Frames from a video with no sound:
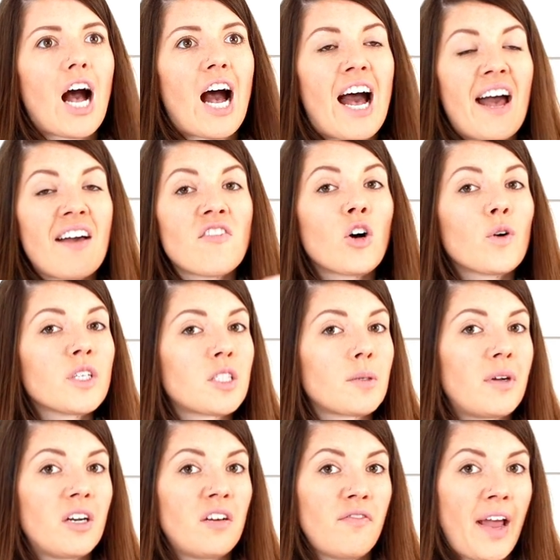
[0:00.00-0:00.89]
I've always
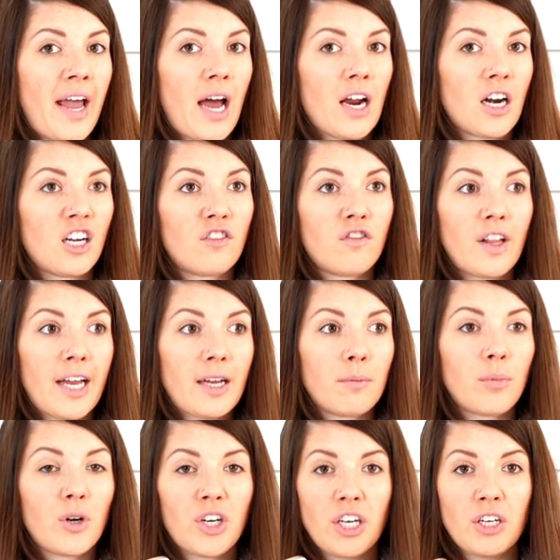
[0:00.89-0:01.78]
been a fan of
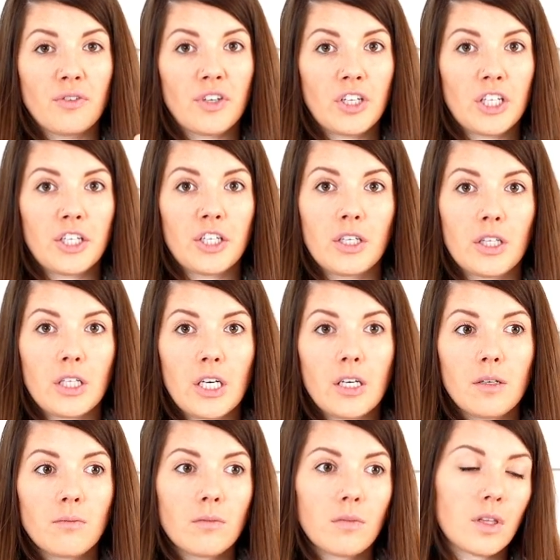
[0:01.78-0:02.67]
like booking really
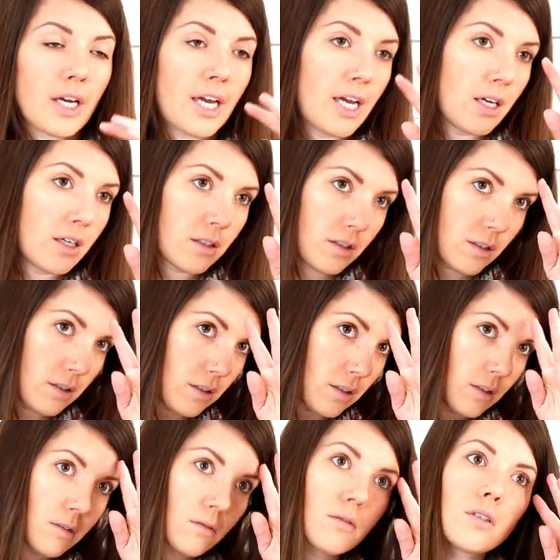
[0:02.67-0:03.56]
early, like
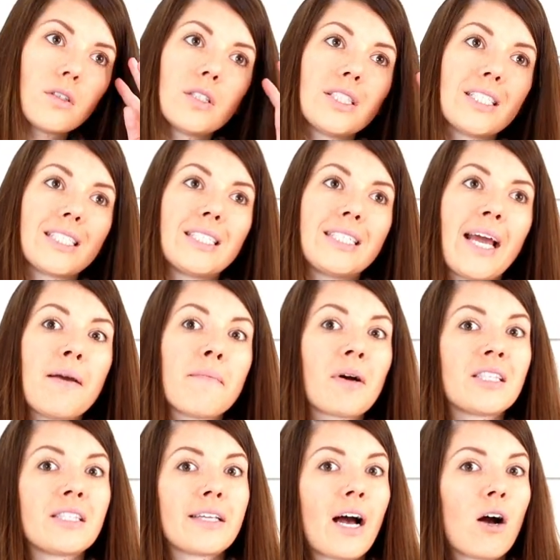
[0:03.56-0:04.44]
6 to 8
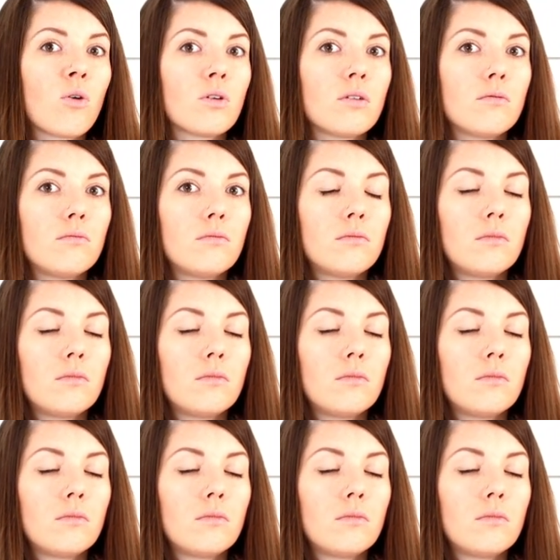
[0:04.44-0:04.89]
months out.